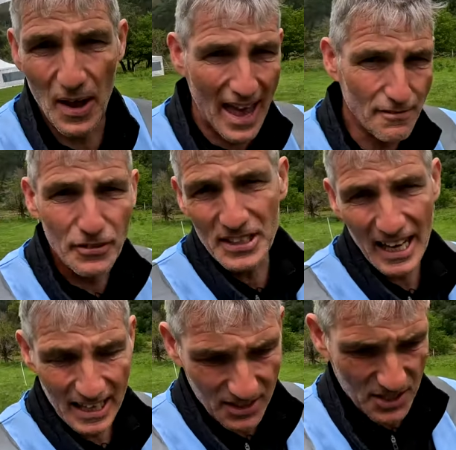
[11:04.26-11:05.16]
So every
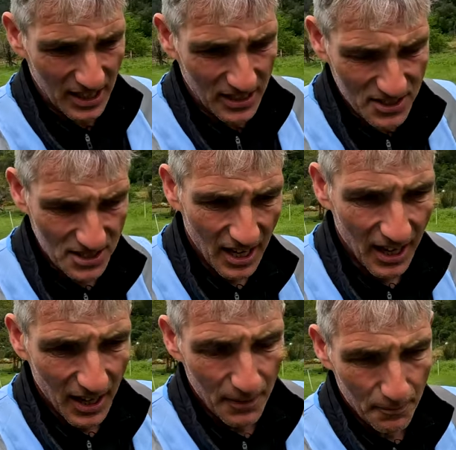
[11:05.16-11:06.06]
day it's
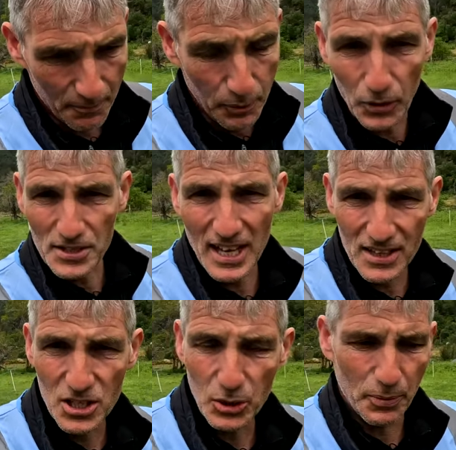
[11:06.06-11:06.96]
put the
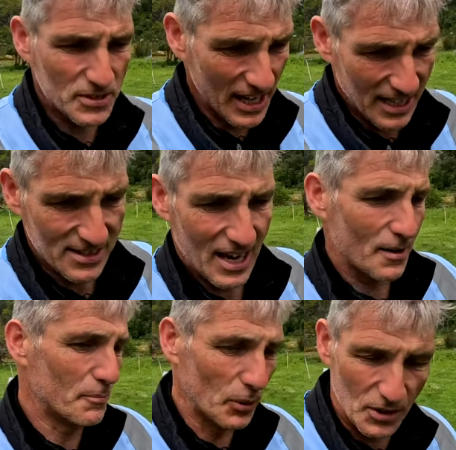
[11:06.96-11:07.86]
tent up, take it
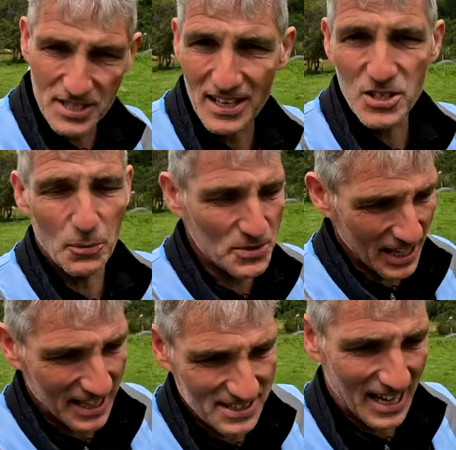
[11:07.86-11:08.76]
down, put the tent up,
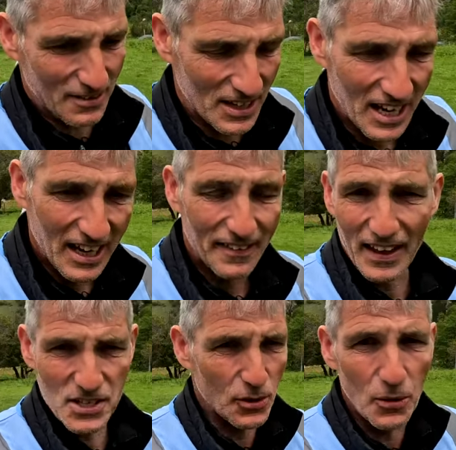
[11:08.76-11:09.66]
take it down.
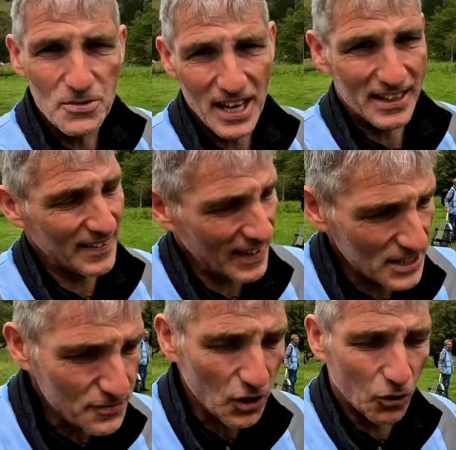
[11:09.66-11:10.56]
That's your own tent. And
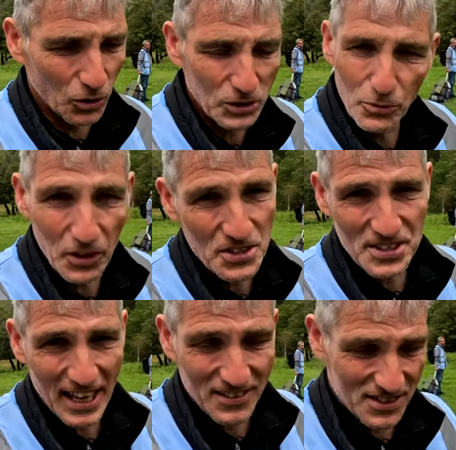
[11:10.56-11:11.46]
then you've got all the
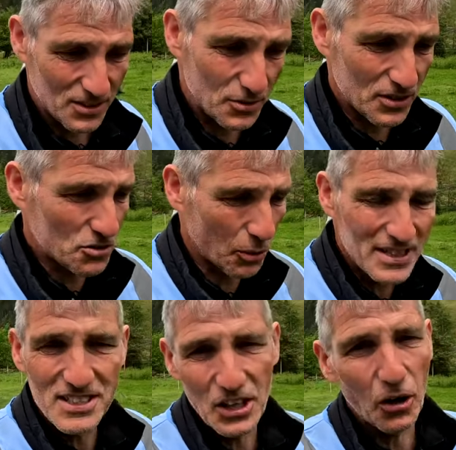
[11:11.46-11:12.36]
runners' tents and there are
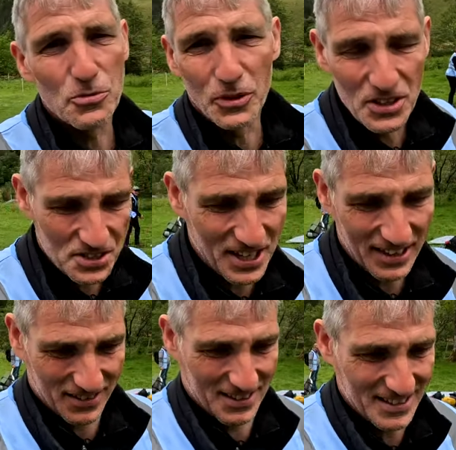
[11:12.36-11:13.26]
20 odd runners'
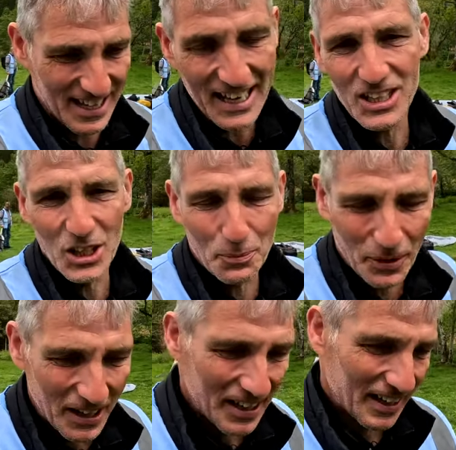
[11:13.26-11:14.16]
tents to take up,
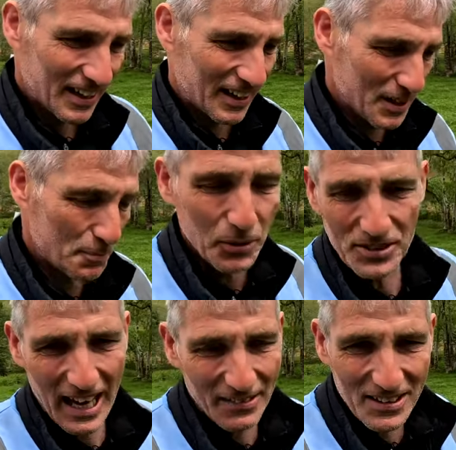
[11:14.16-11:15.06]

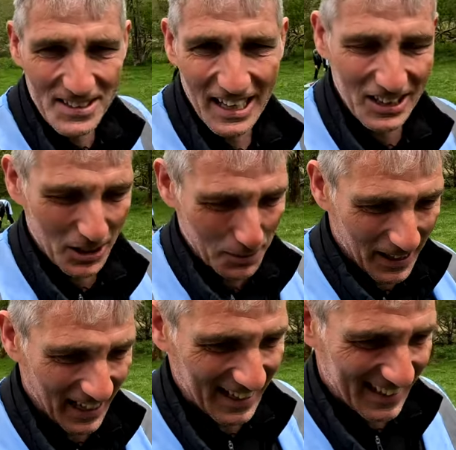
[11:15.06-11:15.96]
put down and take up
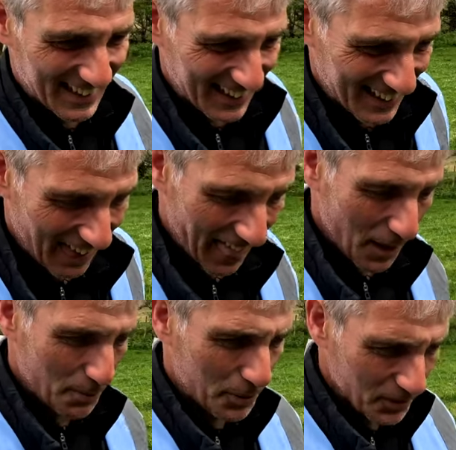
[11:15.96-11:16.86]
again.
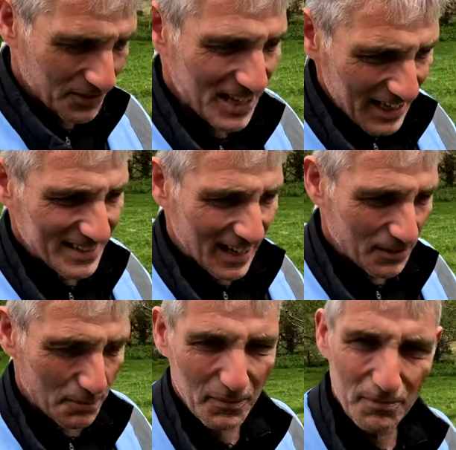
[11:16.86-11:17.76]
Take
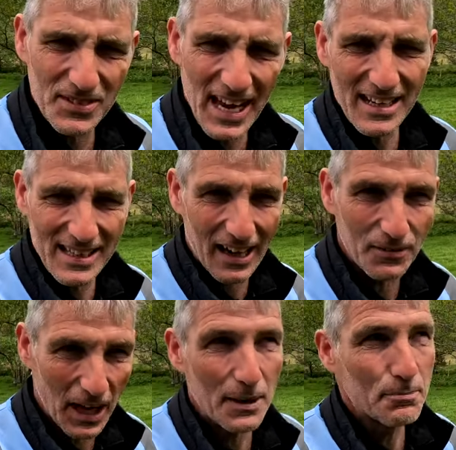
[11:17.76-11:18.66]
down
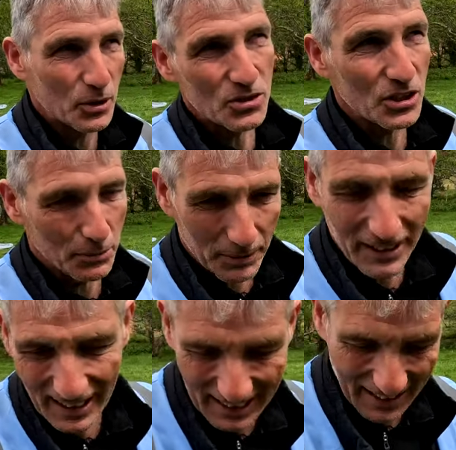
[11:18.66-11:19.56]
and put up
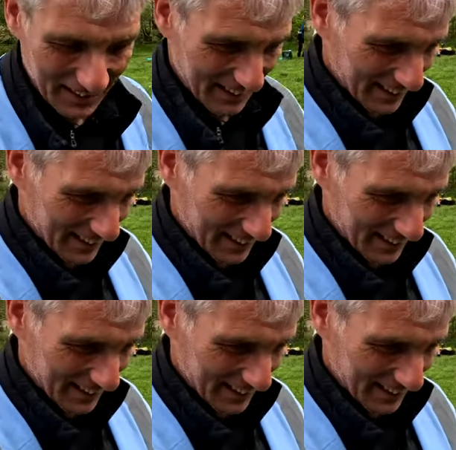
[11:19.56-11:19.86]
again.